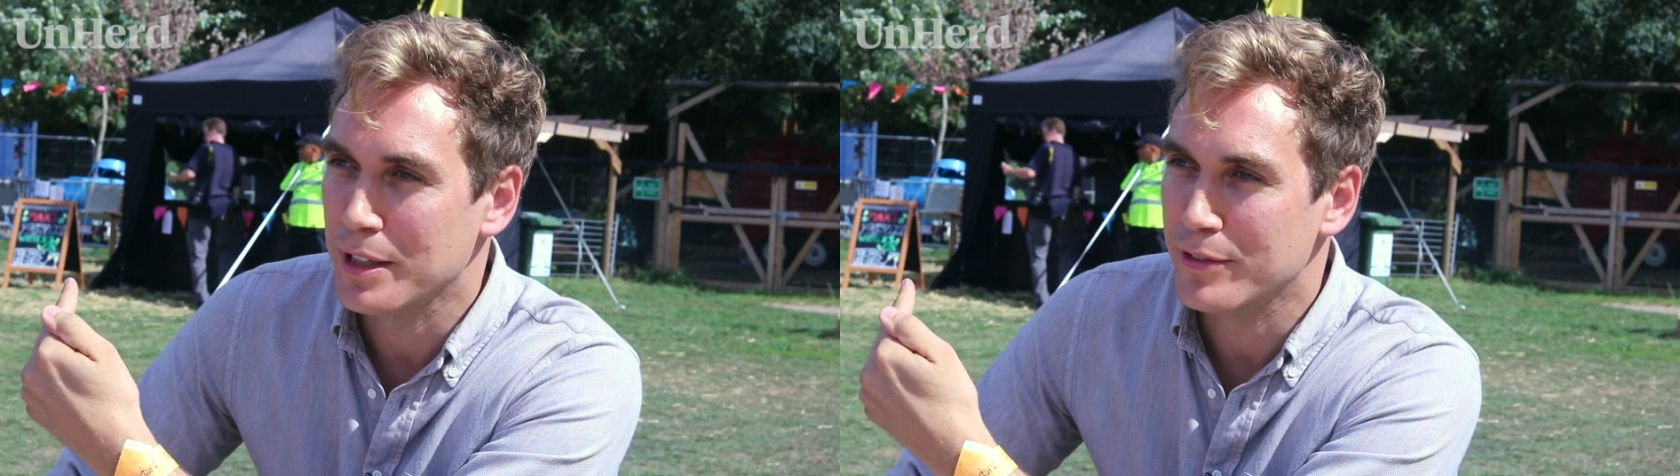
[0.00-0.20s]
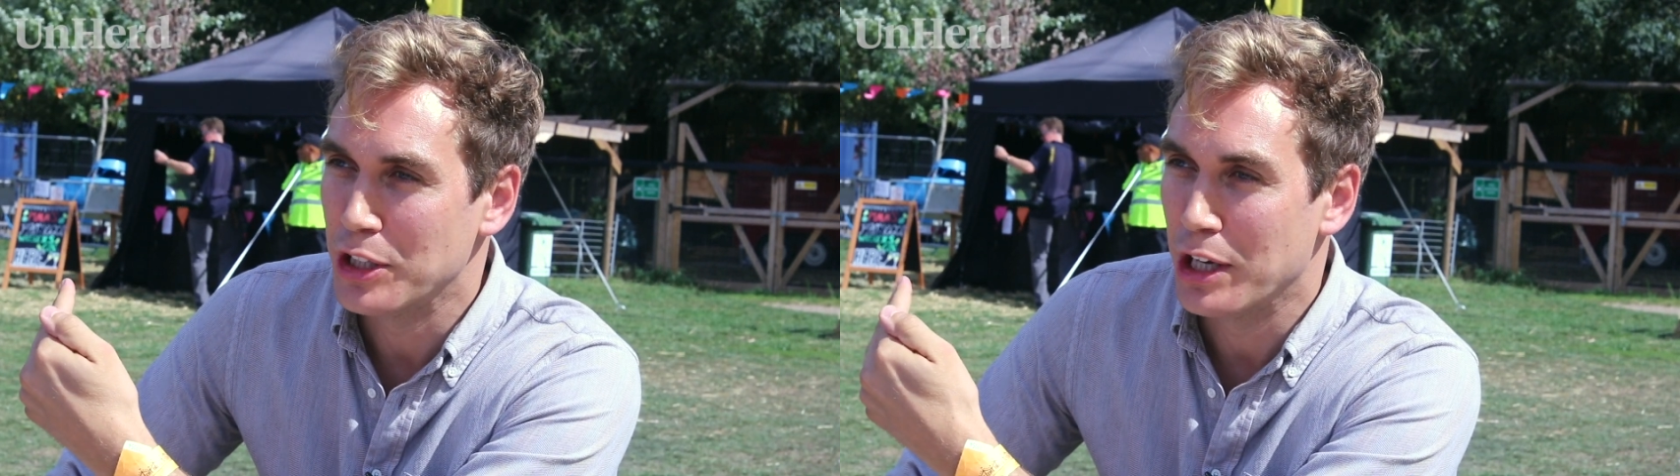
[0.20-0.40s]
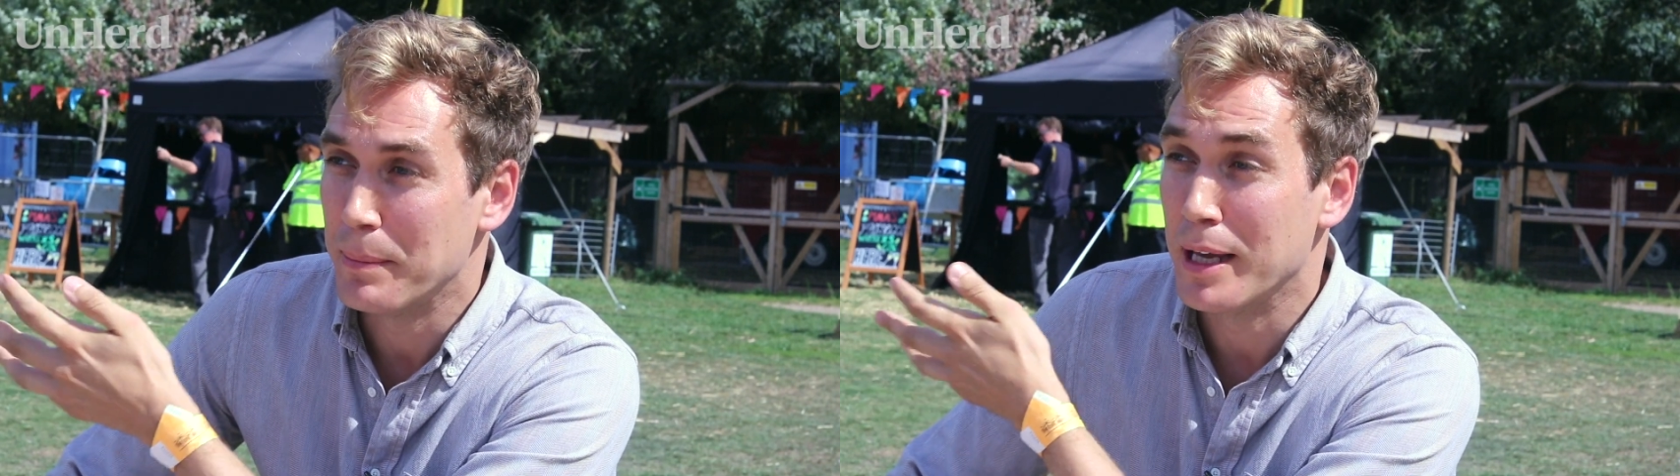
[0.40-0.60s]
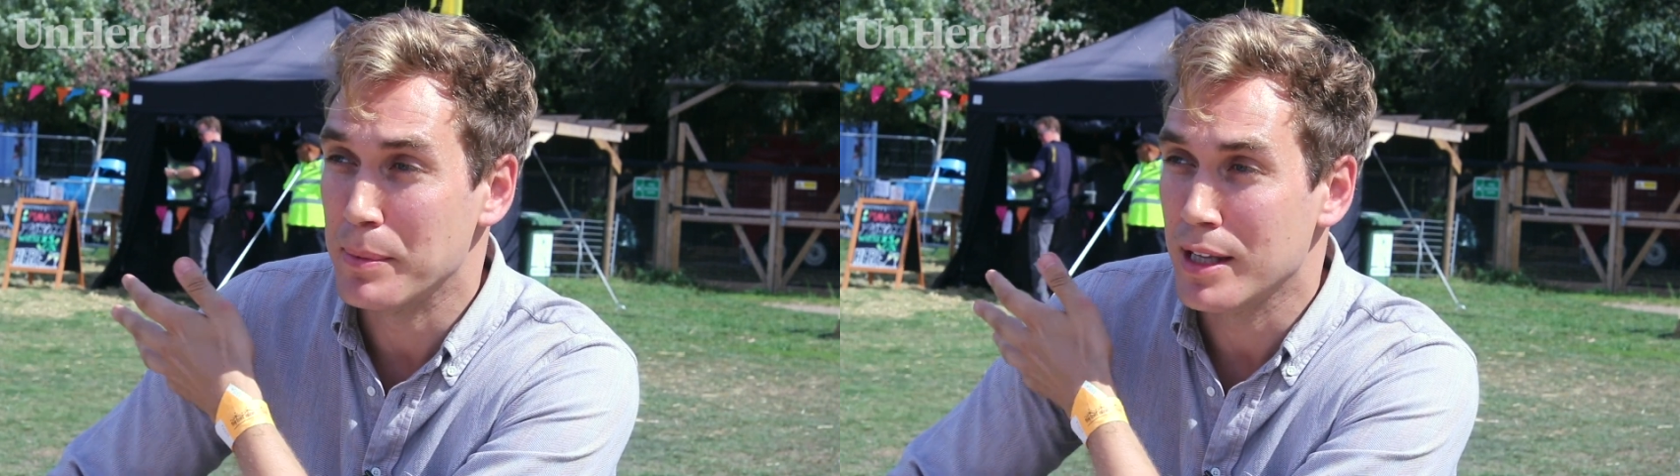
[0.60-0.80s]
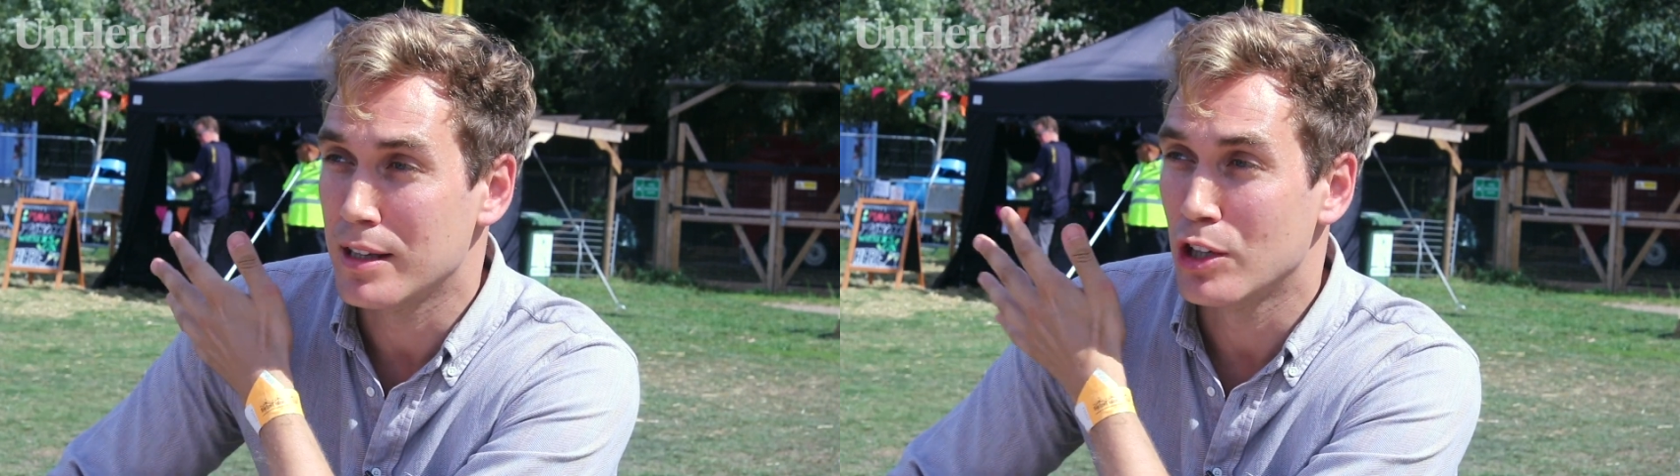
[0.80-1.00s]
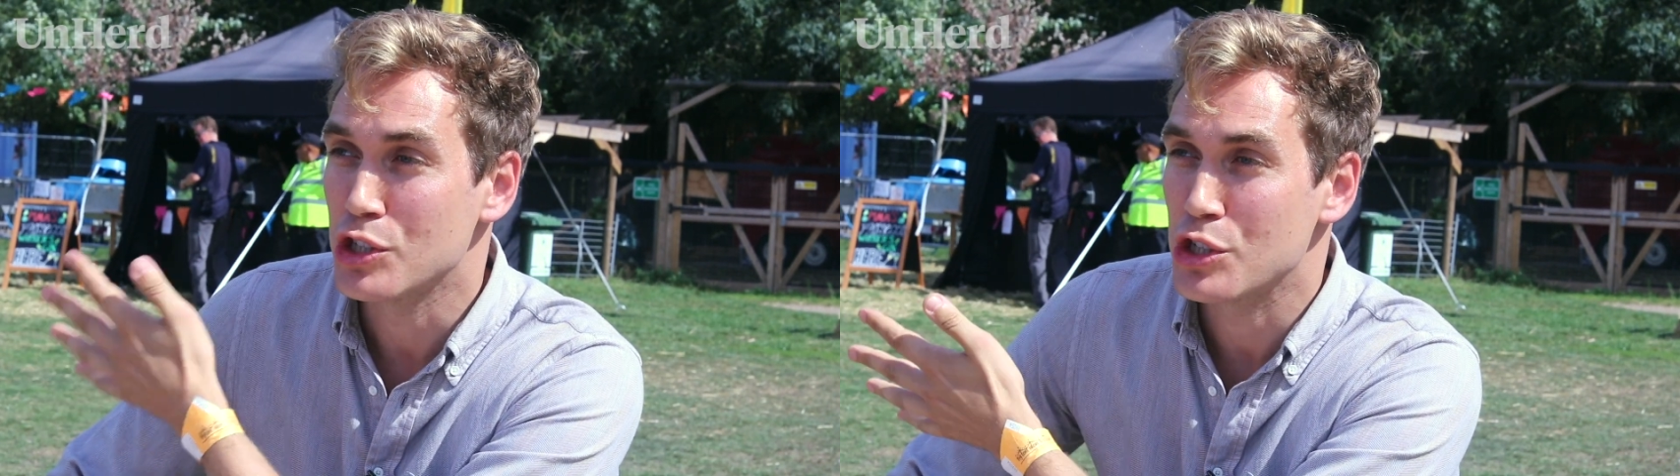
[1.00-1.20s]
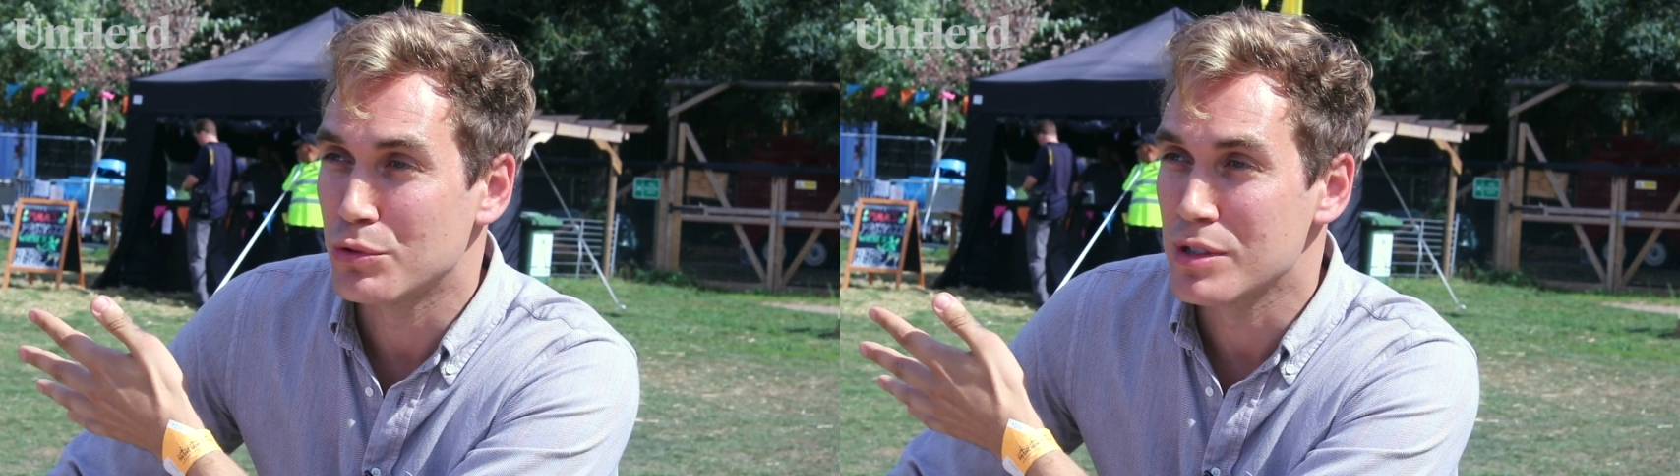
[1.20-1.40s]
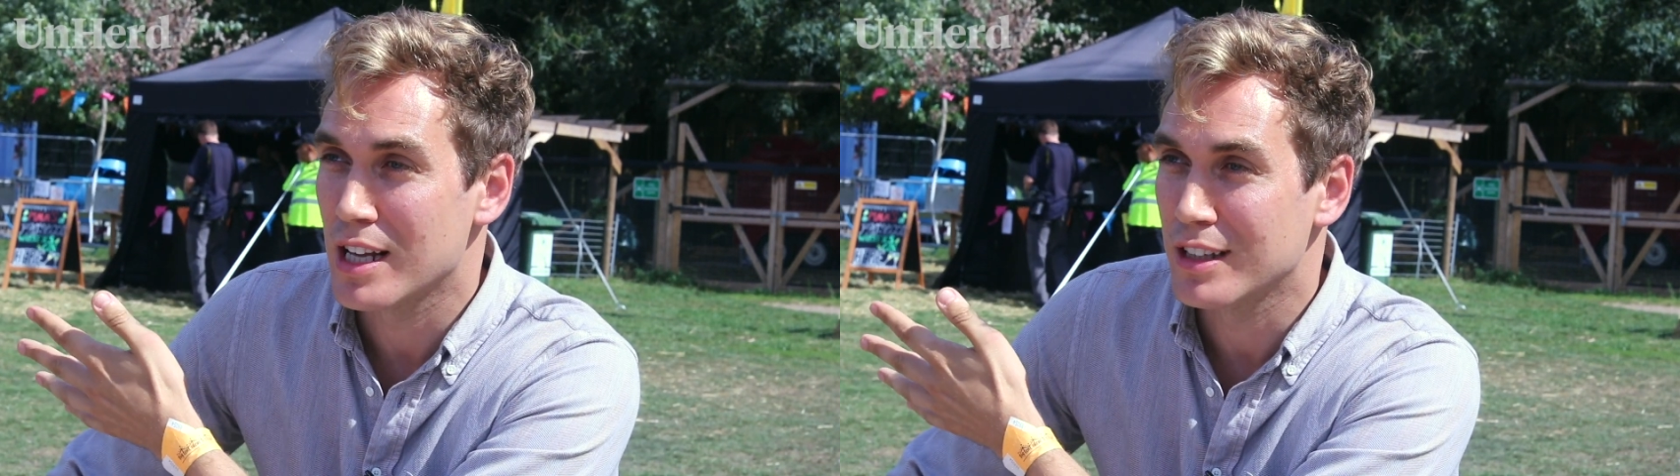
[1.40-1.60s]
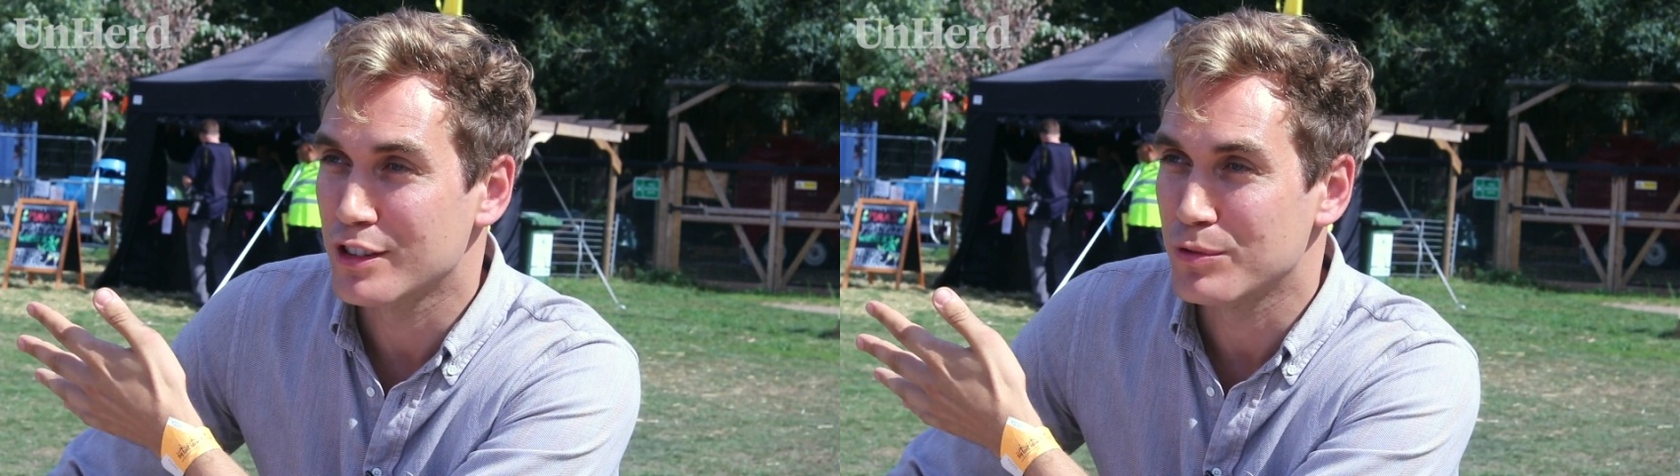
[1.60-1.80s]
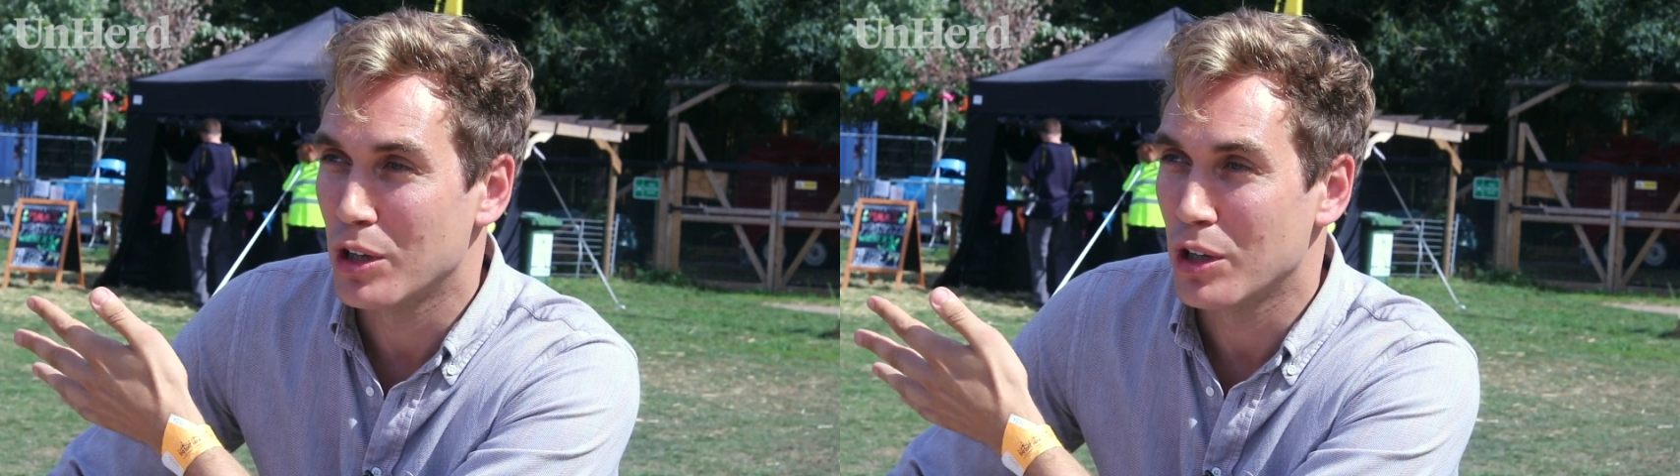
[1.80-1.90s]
even though it may be the logical result of